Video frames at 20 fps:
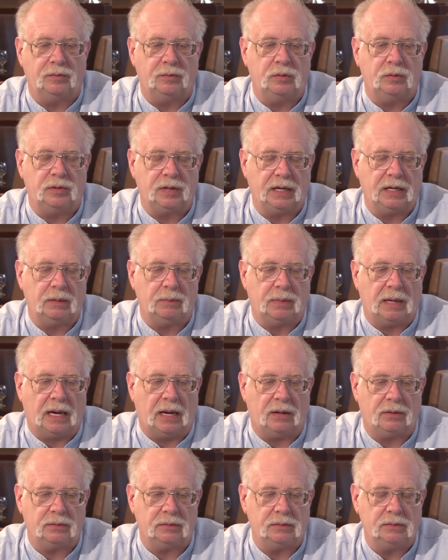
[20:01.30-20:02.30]
if you think
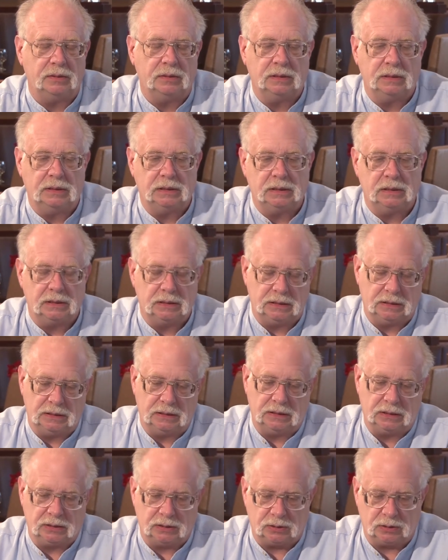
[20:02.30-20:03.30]
about
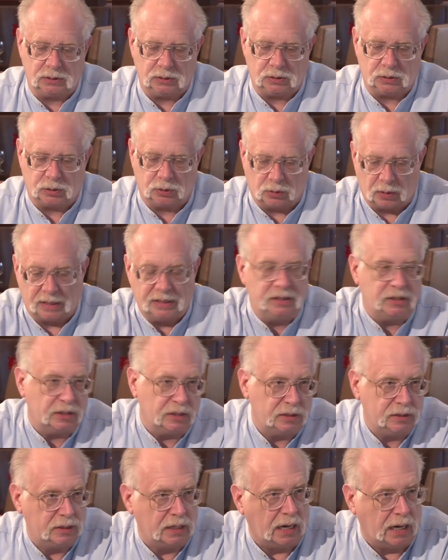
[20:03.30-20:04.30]

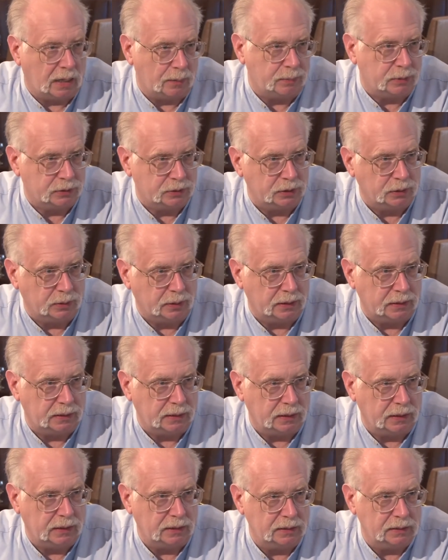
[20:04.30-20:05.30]
crisis to
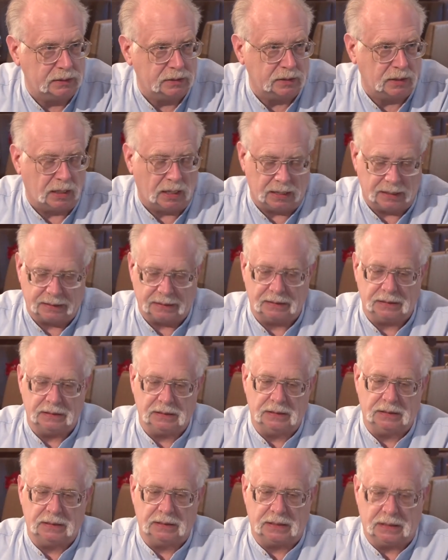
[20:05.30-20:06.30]
opportunity, it's like,
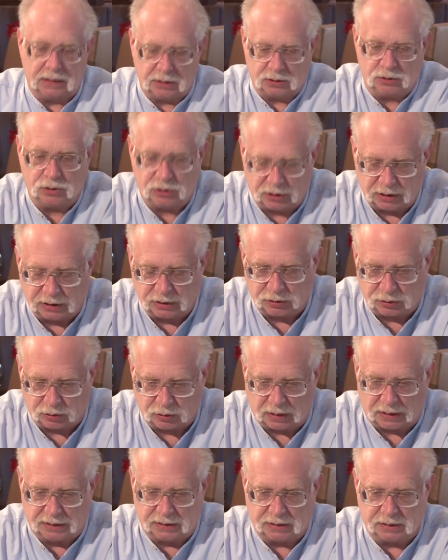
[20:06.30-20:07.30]
here's this
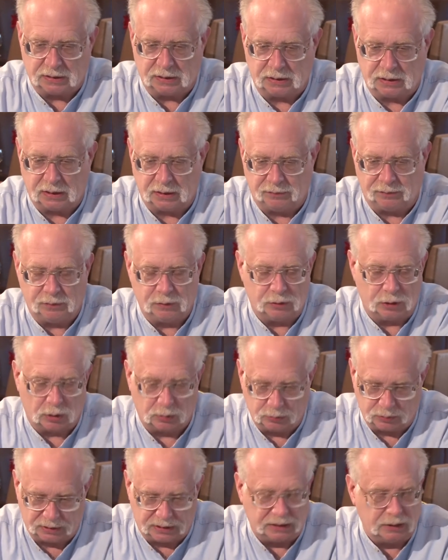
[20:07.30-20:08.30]
crisis. If you
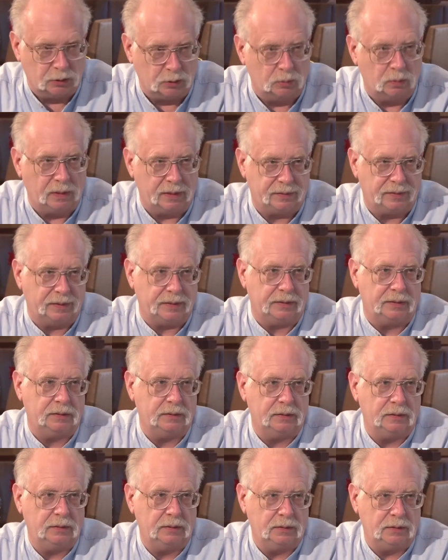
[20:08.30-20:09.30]
don't deal with it,
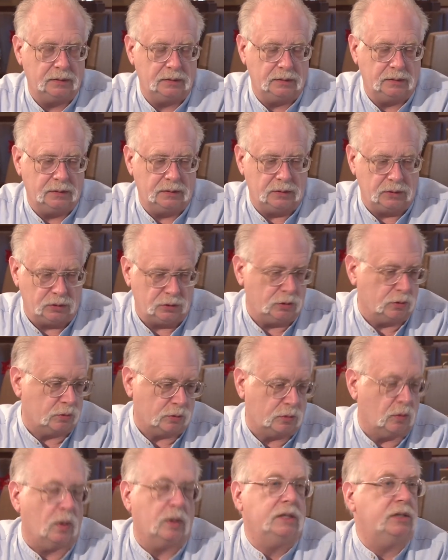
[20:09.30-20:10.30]
you're
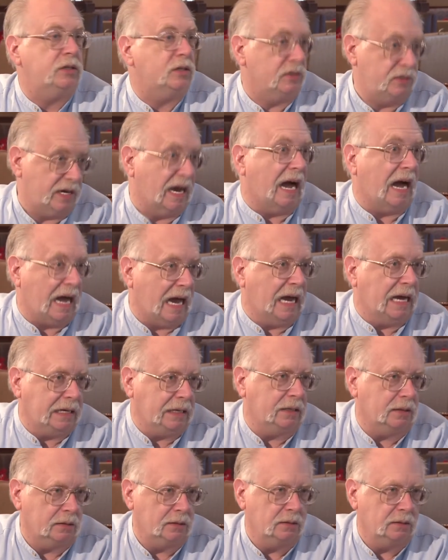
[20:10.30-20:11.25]
going to die